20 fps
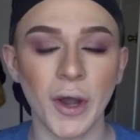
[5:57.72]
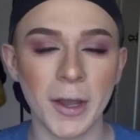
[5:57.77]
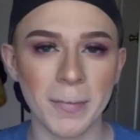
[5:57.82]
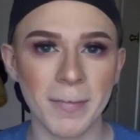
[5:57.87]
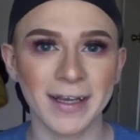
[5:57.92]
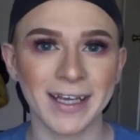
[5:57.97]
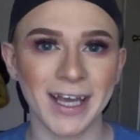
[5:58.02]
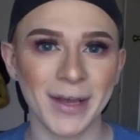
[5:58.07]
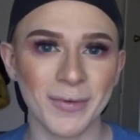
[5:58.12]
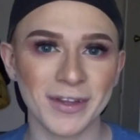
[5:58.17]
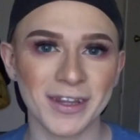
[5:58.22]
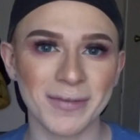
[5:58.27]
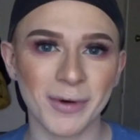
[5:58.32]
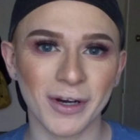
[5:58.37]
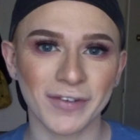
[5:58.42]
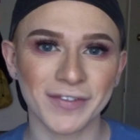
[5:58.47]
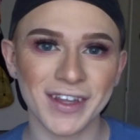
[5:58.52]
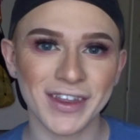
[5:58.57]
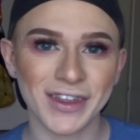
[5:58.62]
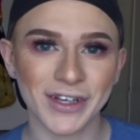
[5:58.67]
going back in with the
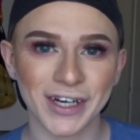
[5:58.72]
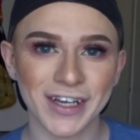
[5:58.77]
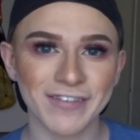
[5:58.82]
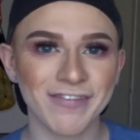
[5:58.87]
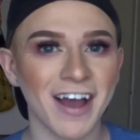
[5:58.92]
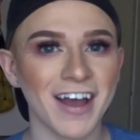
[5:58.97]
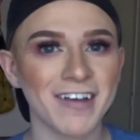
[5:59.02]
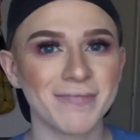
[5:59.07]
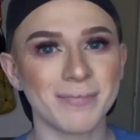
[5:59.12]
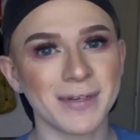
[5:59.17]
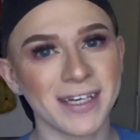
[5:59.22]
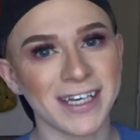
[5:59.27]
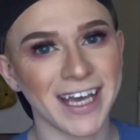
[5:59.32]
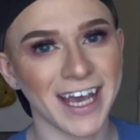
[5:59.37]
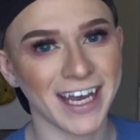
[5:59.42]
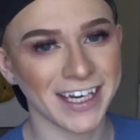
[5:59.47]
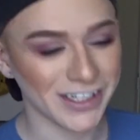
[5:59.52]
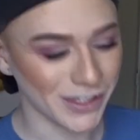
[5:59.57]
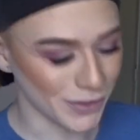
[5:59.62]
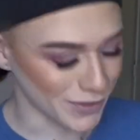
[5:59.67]
Morphe 35B
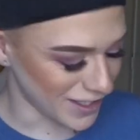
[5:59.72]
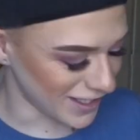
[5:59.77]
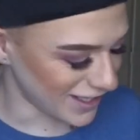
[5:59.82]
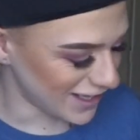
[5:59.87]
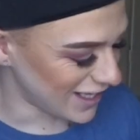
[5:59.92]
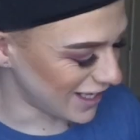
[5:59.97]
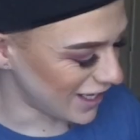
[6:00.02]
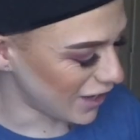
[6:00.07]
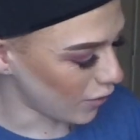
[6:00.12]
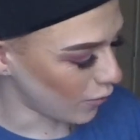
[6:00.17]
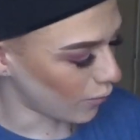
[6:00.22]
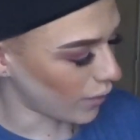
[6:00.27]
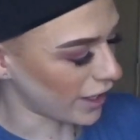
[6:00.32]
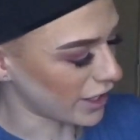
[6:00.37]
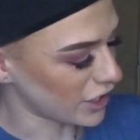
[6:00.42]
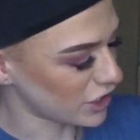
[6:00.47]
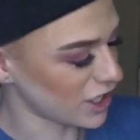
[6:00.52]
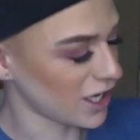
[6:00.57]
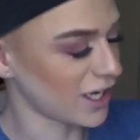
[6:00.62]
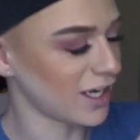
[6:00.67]
and using the
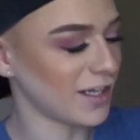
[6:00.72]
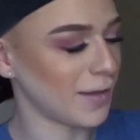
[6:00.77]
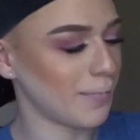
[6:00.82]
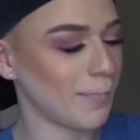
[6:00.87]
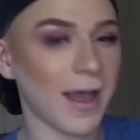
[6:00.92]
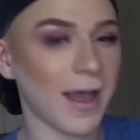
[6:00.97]
white shade in the